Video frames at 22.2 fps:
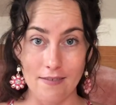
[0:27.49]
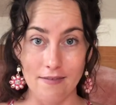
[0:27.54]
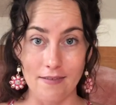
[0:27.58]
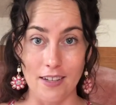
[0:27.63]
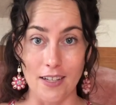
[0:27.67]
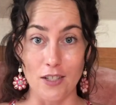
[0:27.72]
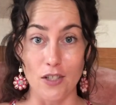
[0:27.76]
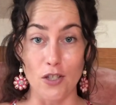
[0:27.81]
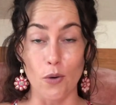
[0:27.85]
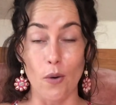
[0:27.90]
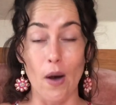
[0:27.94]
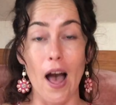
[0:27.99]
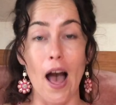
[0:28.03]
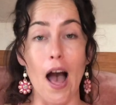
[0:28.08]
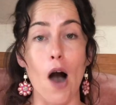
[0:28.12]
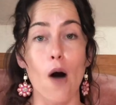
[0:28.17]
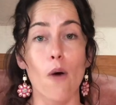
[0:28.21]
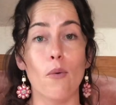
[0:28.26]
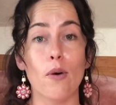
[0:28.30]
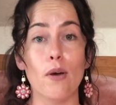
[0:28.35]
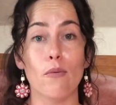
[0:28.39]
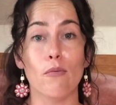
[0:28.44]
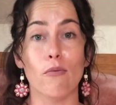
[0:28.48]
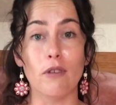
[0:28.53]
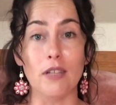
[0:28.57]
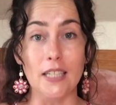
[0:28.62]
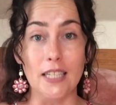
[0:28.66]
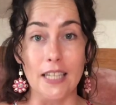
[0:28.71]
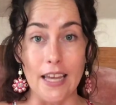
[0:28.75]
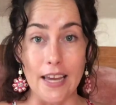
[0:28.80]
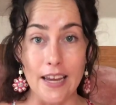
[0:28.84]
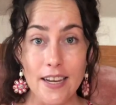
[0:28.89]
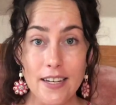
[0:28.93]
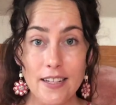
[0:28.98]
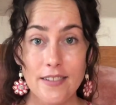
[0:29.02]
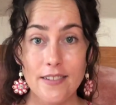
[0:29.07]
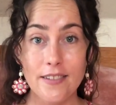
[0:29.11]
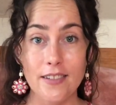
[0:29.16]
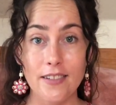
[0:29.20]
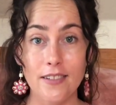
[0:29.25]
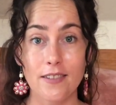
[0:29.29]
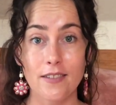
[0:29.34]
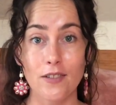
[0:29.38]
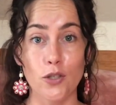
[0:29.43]
And so, how we
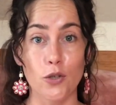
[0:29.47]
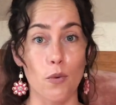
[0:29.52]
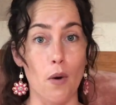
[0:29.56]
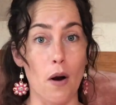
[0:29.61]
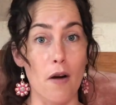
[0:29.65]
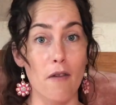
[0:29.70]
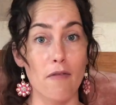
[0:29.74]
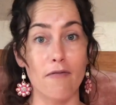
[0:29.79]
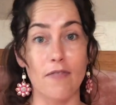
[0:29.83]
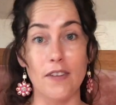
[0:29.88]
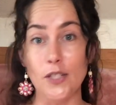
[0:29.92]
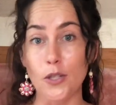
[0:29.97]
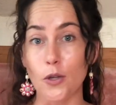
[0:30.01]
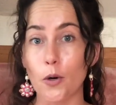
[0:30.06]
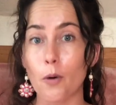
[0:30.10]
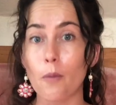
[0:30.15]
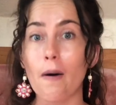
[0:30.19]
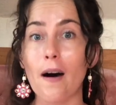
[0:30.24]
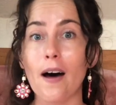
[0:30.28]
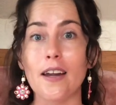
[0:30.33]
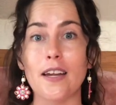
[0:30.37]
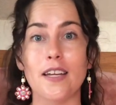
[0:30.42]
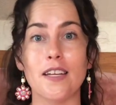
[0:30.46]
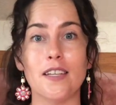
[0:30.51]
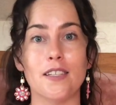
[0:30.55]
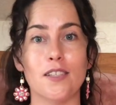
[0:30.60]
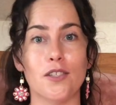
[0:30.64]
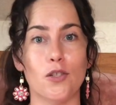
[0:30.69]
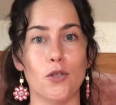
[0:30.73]
relate to our physical bodies,